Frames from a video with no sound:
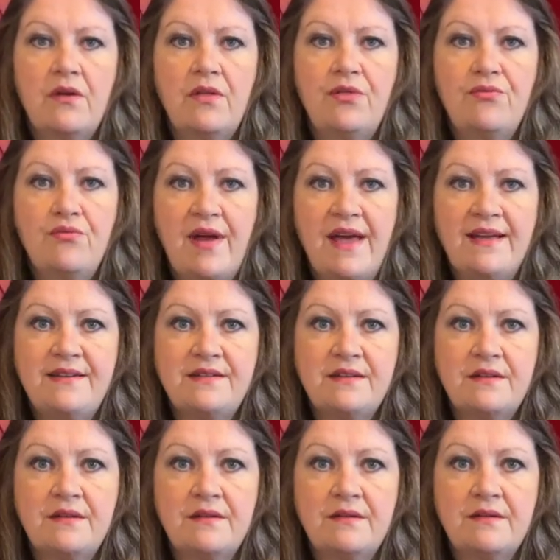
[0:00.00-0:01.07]
thread
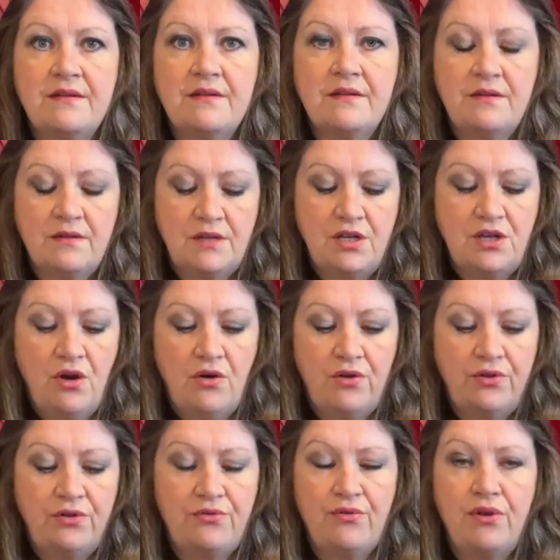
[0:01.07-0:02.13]
the
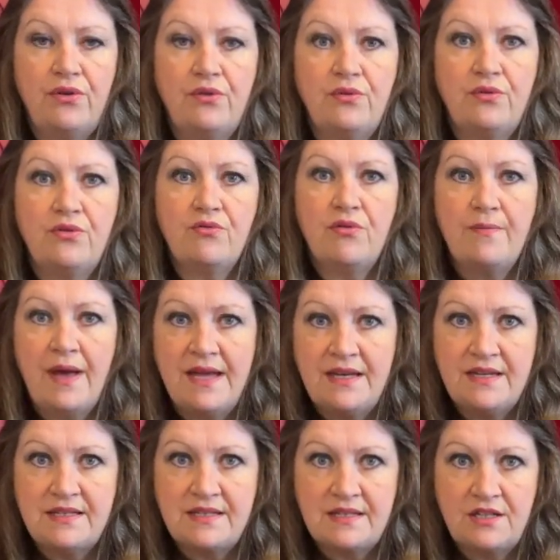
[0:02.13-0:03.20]
yarn through the
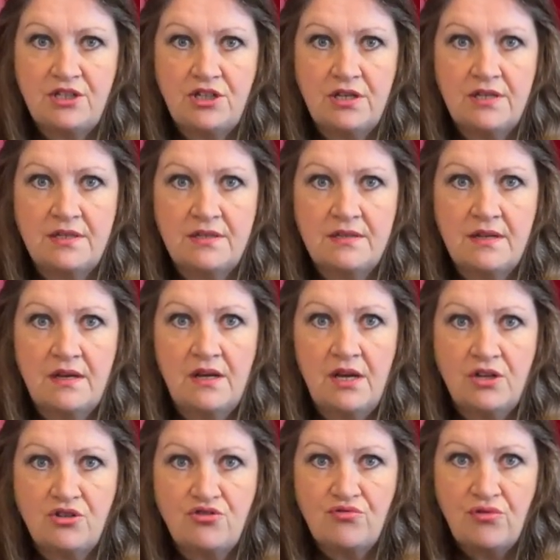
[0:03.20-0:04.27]
remaining stitches
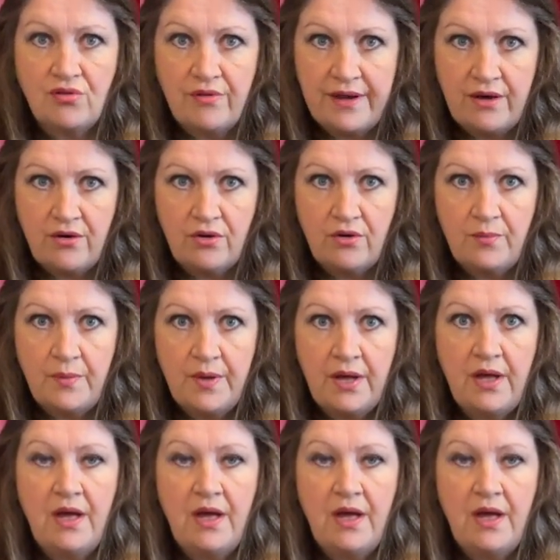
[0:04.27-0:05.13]
and draw it up,